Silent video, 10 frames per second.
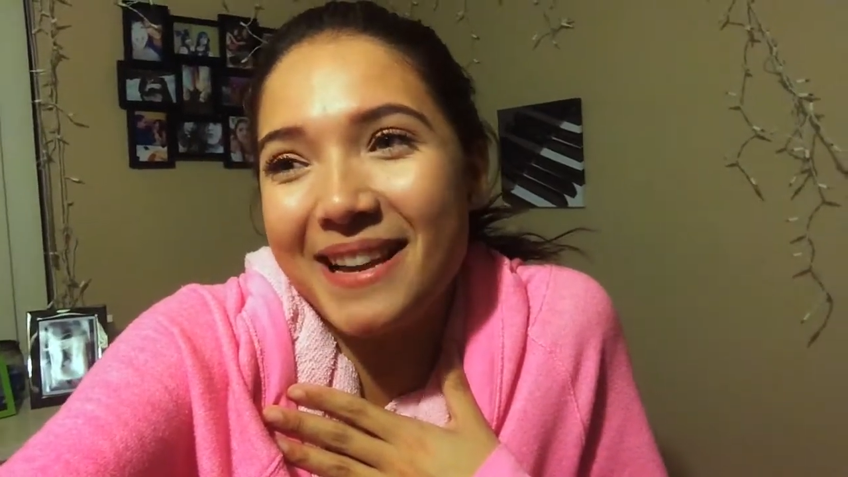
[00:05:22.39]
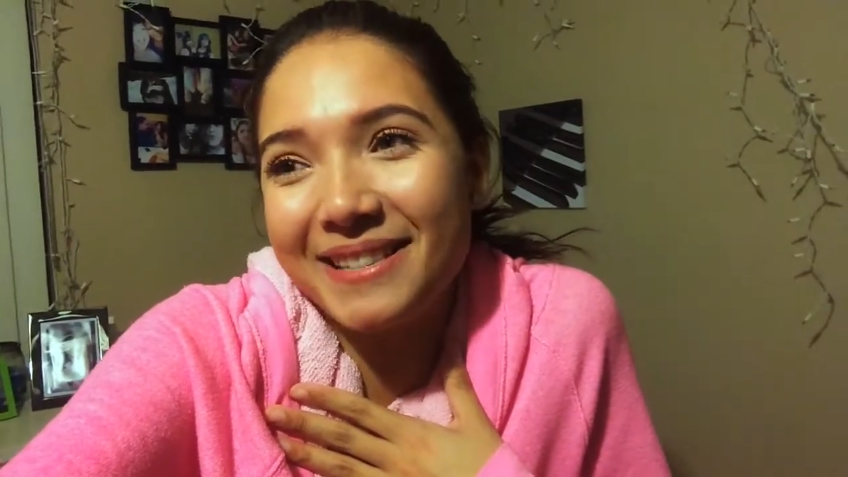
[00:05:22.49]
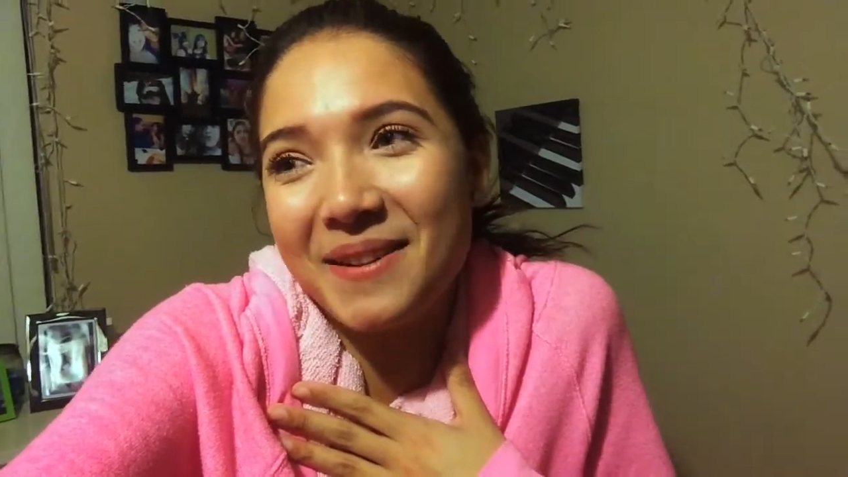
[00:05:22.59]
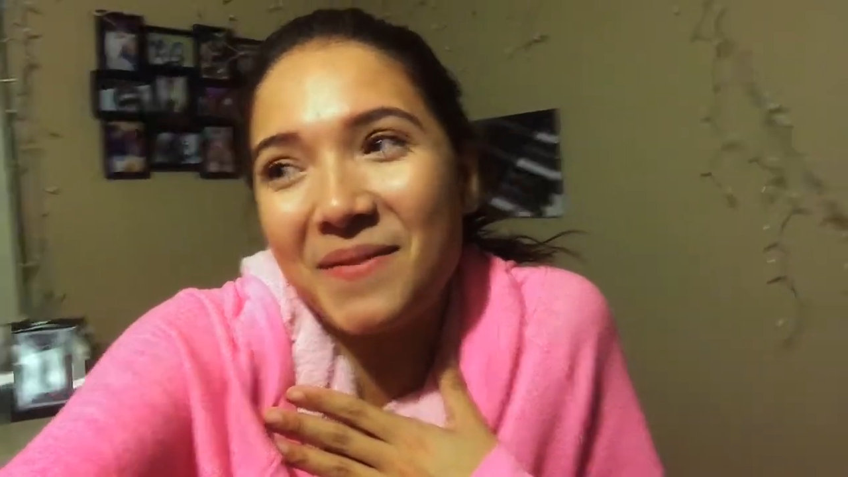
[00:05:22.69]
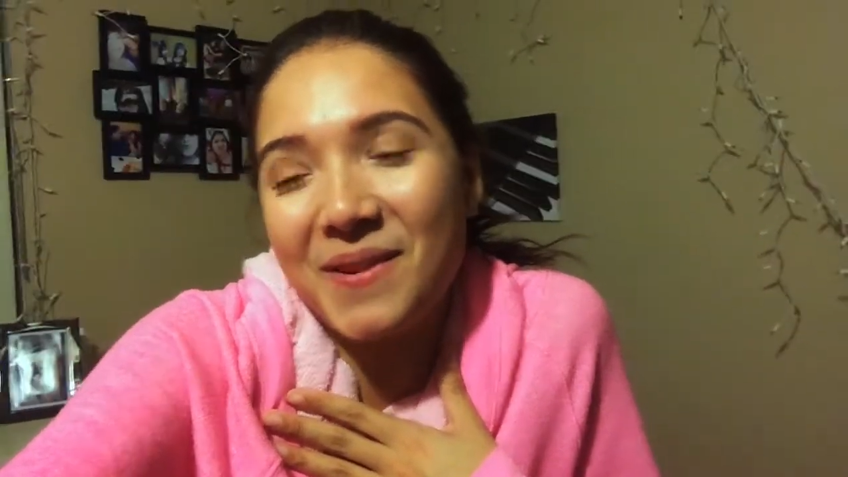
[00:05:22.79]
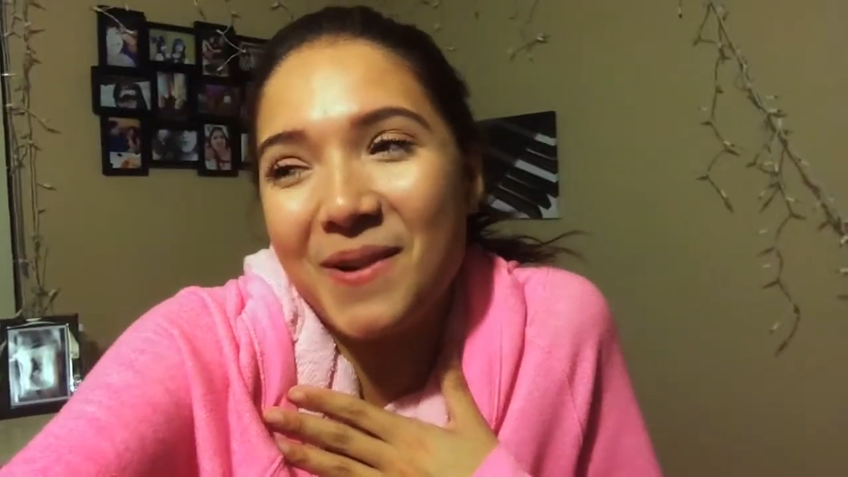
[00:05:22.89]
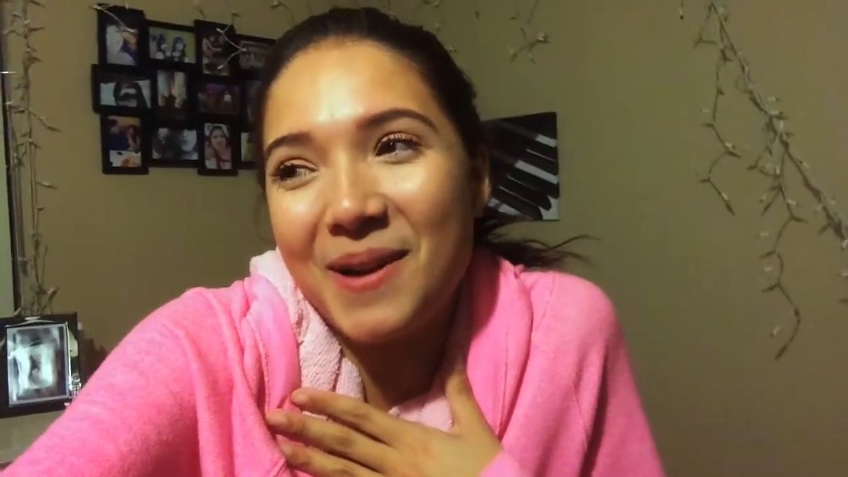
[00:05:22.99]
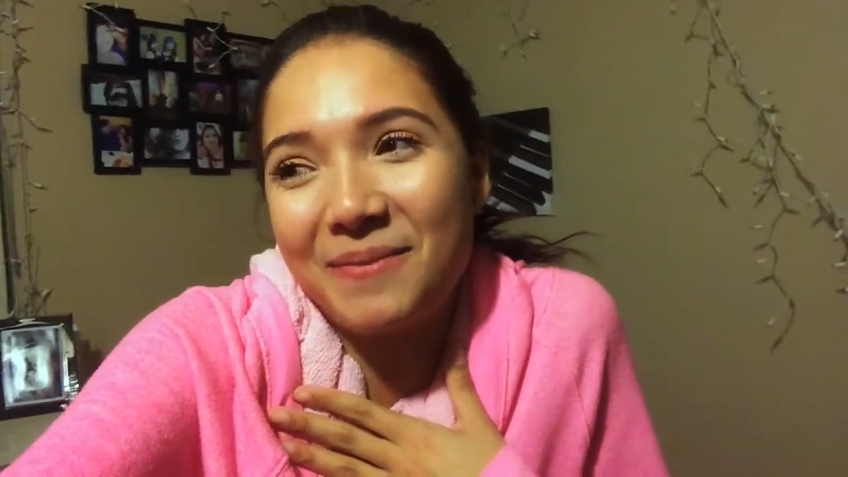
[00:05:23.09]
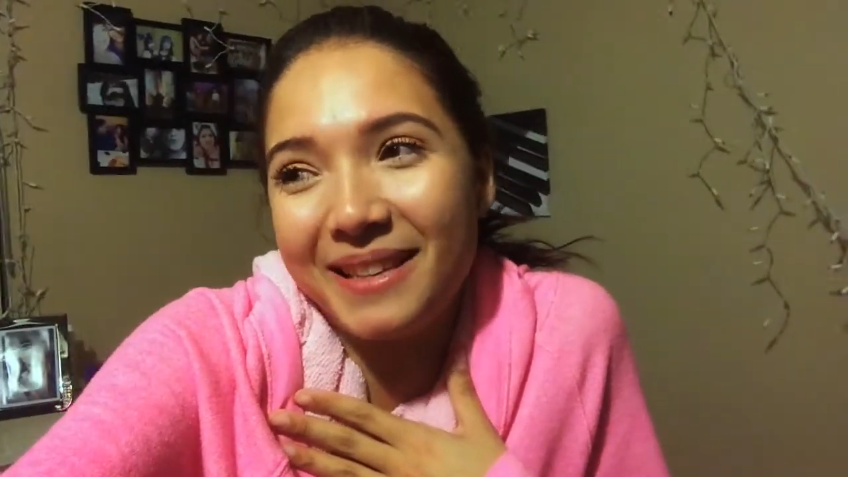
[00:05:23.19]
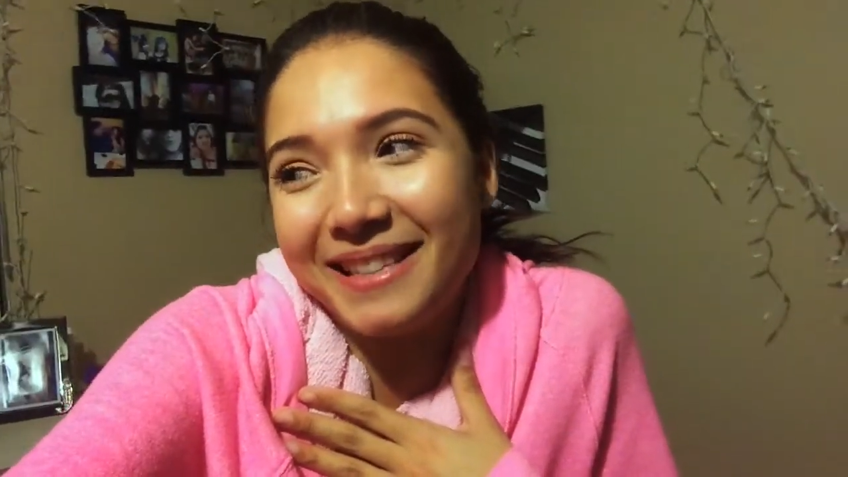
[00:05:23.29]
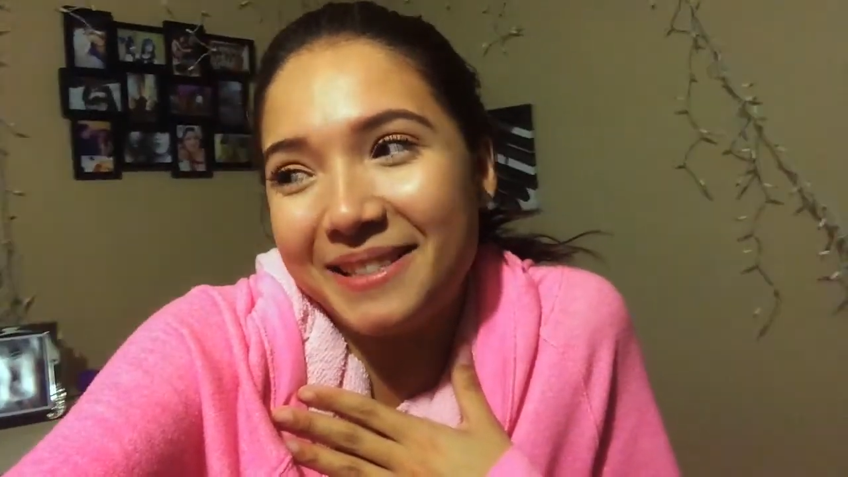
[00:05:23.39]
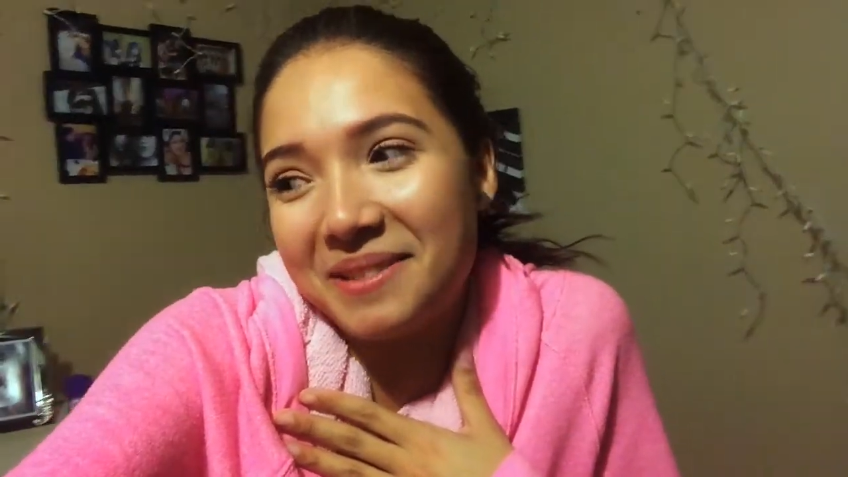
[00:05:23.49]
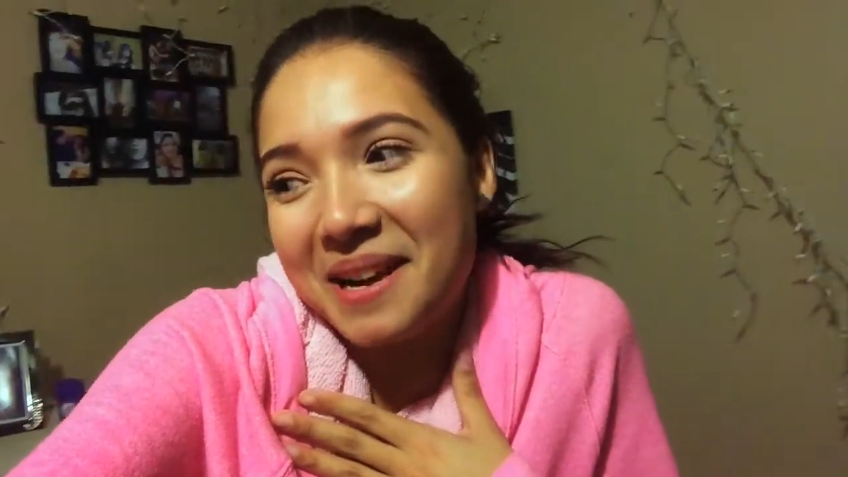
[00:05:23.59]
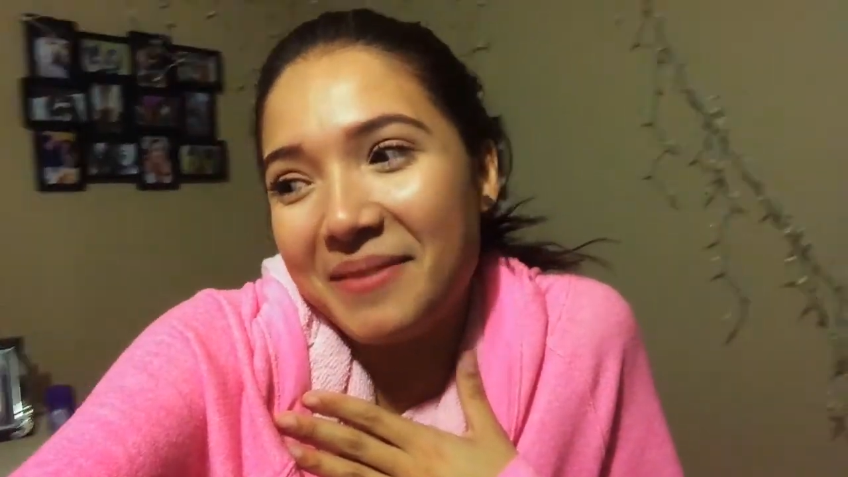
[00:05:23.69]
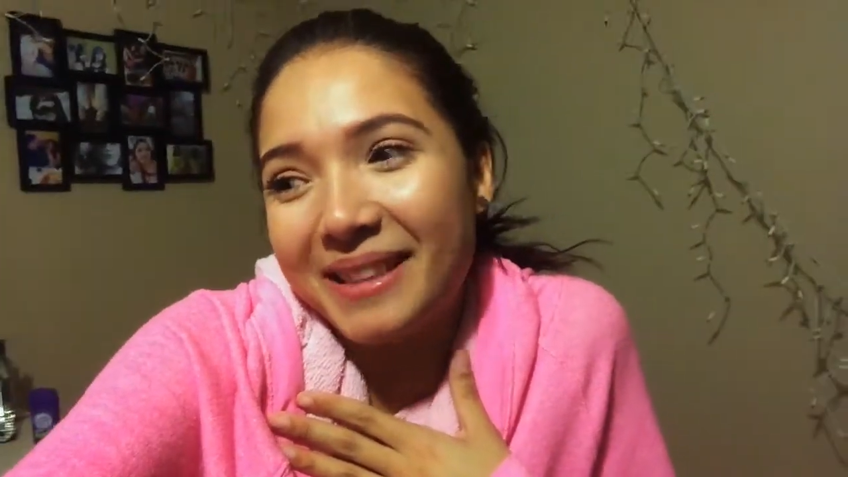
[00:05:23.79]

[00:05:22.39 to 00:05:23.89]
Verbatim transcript: So if you are, please subscribe